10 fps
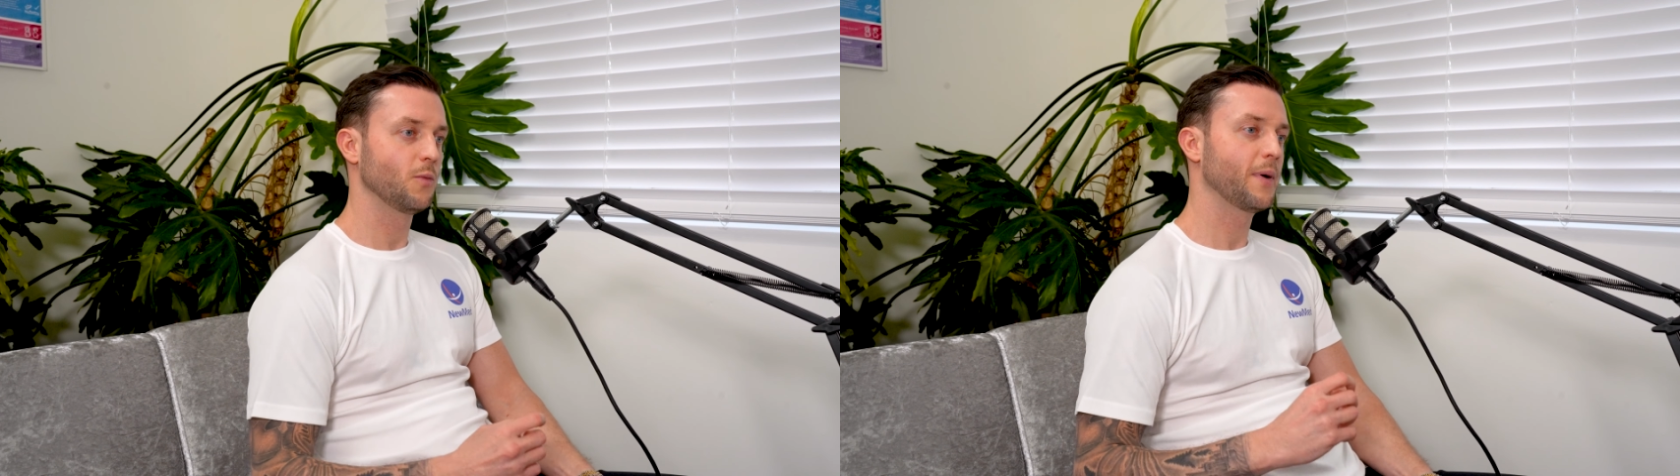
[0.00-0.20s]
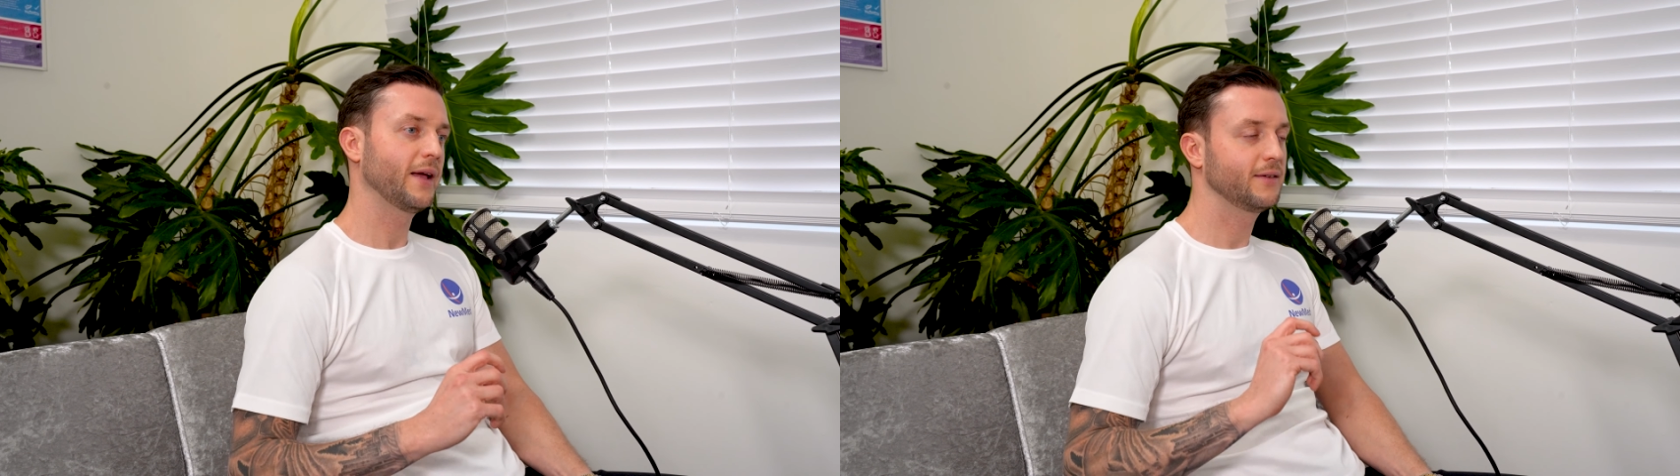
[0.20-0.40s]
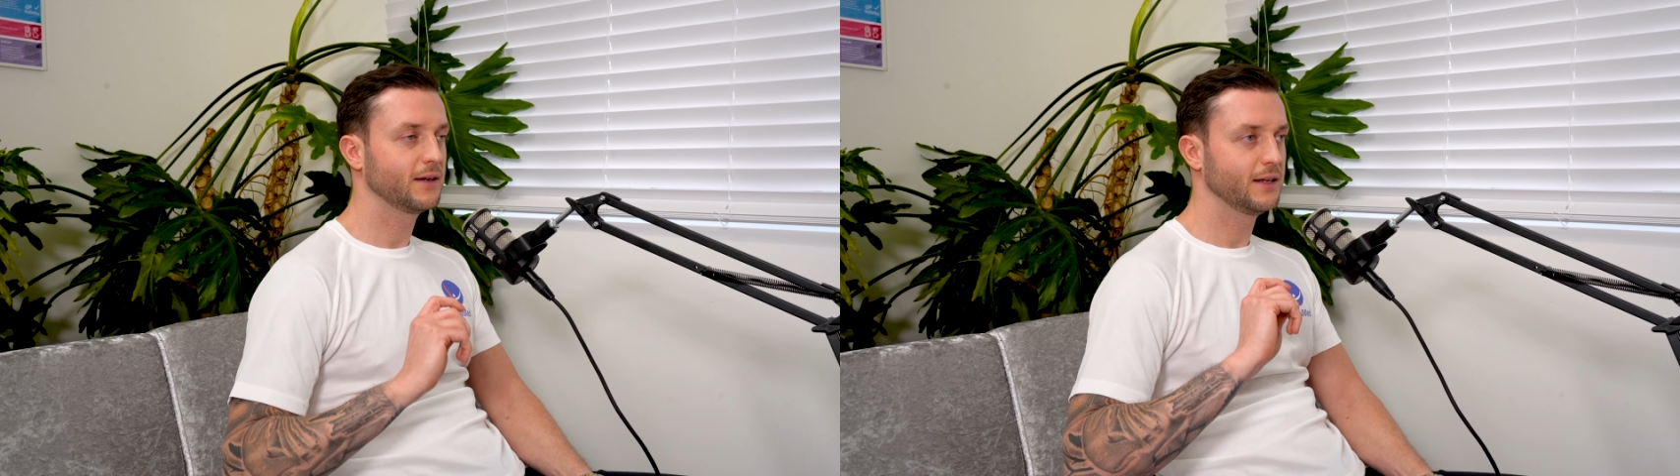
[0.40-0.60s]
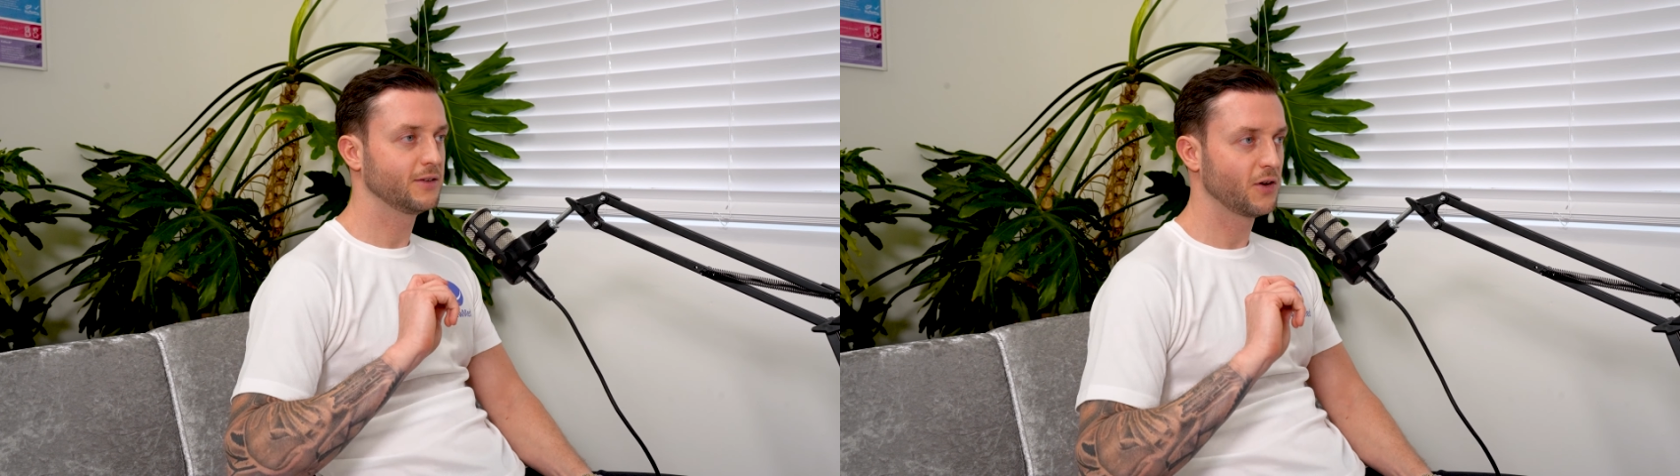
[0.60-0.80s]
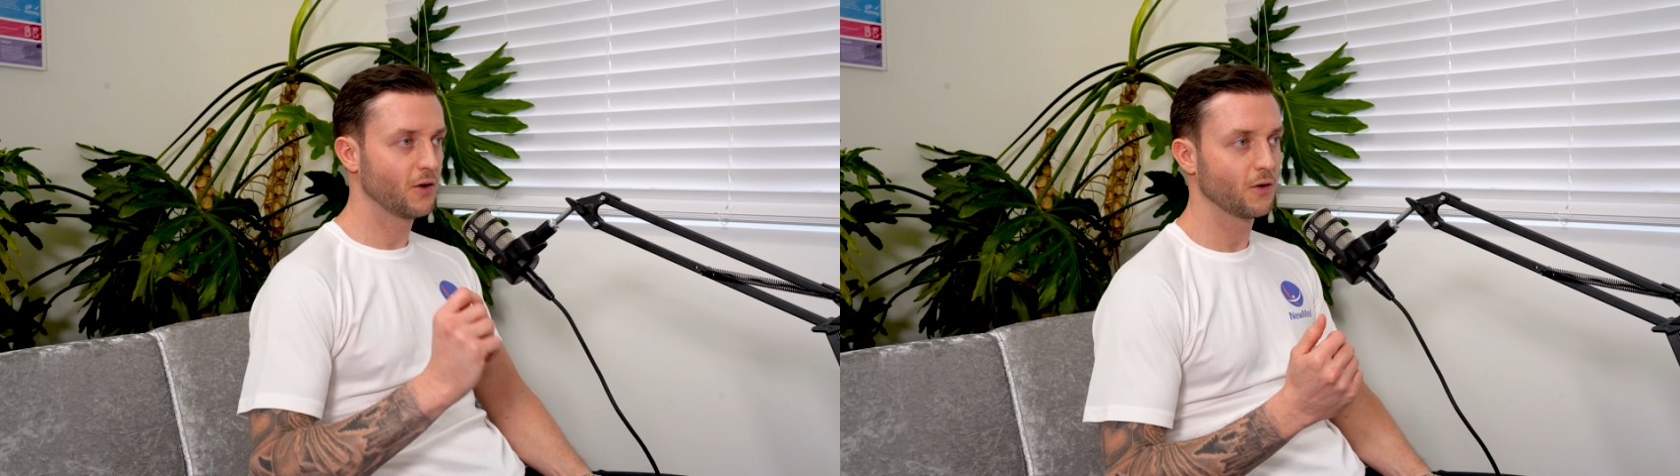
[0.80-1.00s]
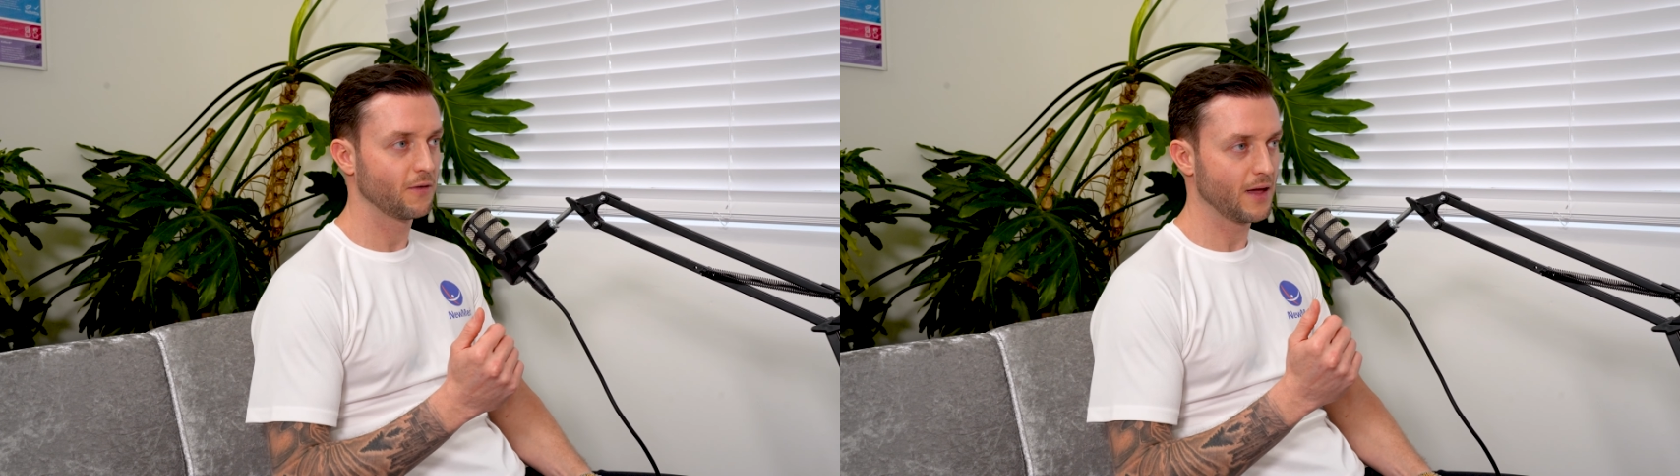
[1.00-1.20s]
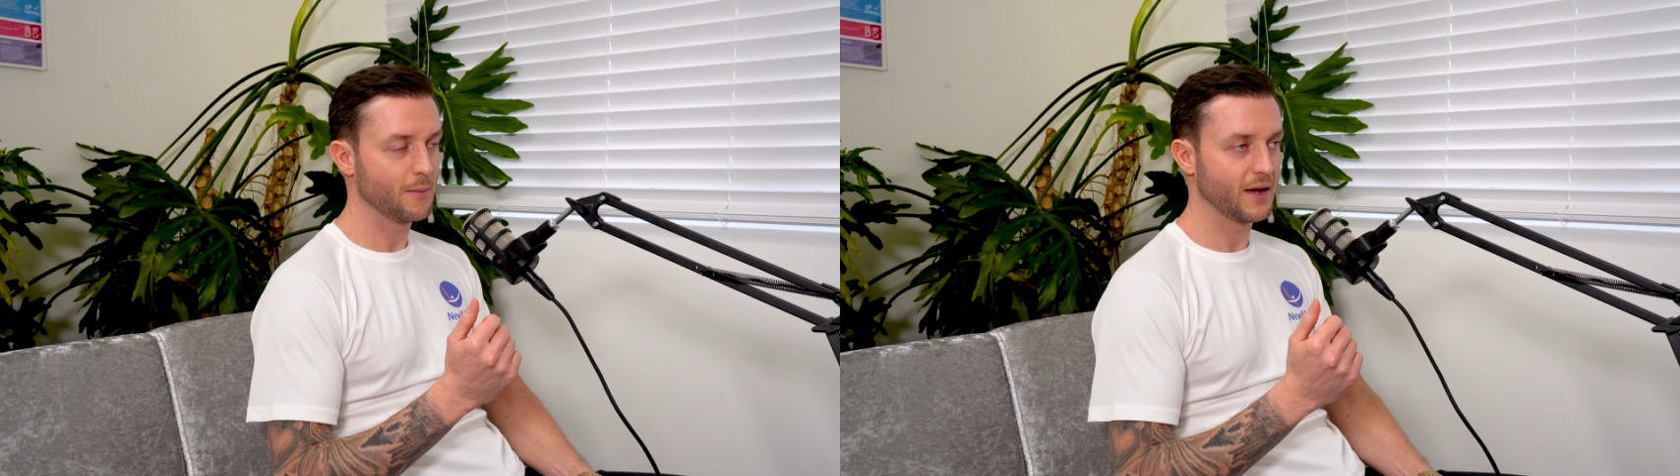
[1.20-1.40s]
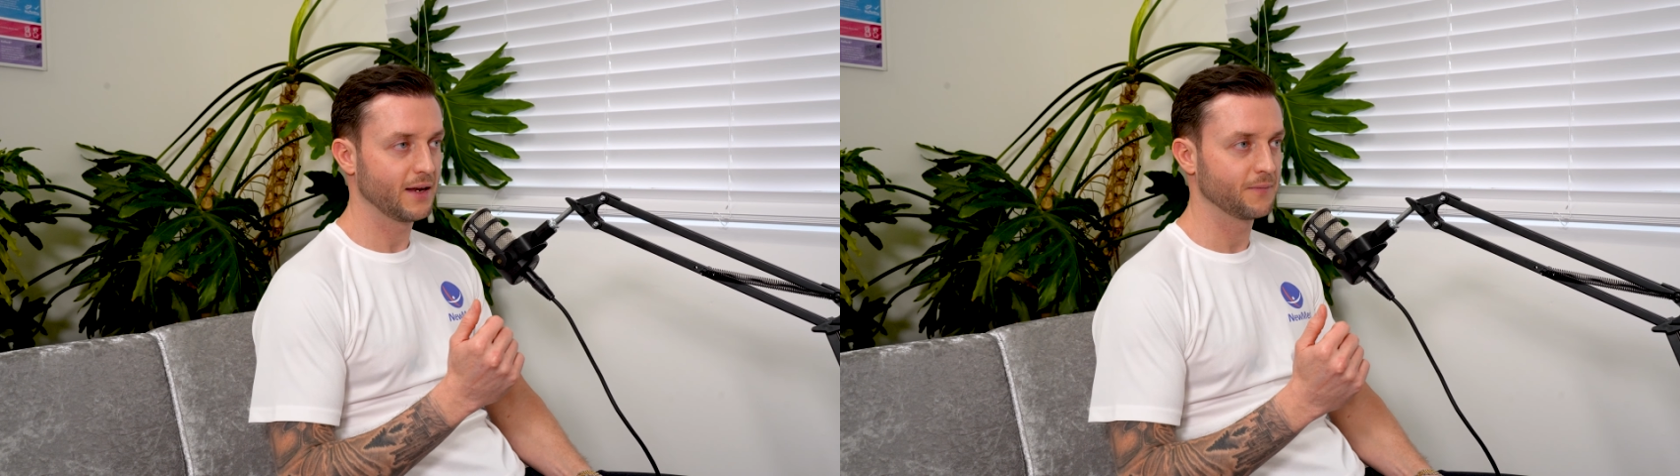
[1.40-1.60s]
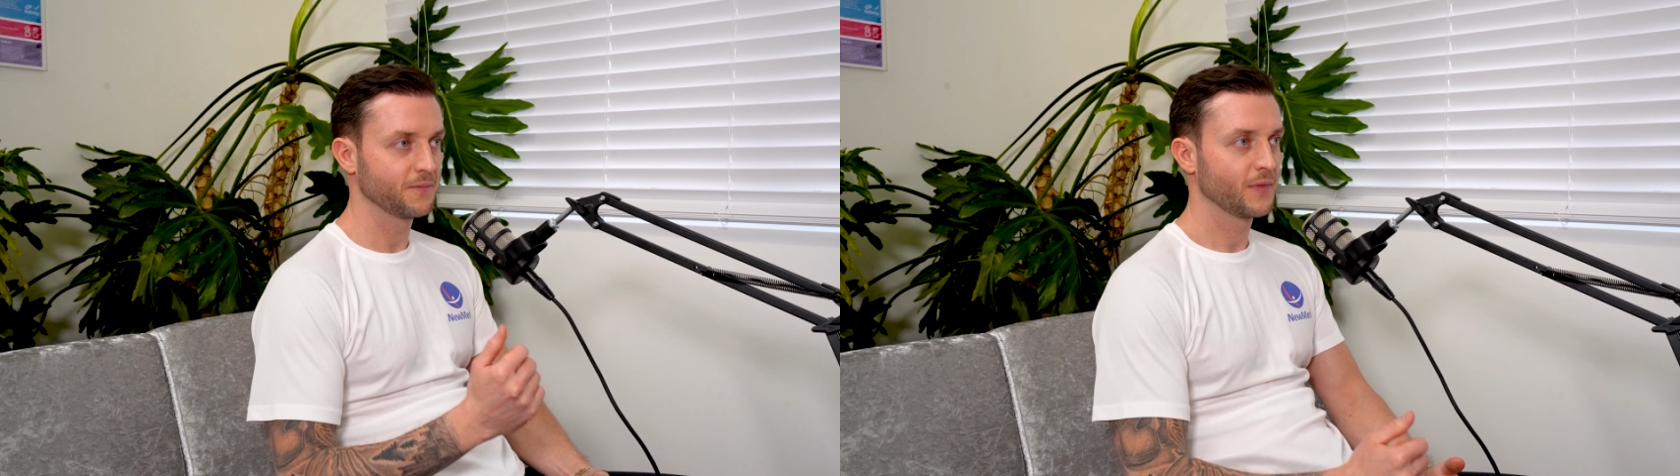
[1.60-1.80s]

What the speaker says: basically turn off that pain.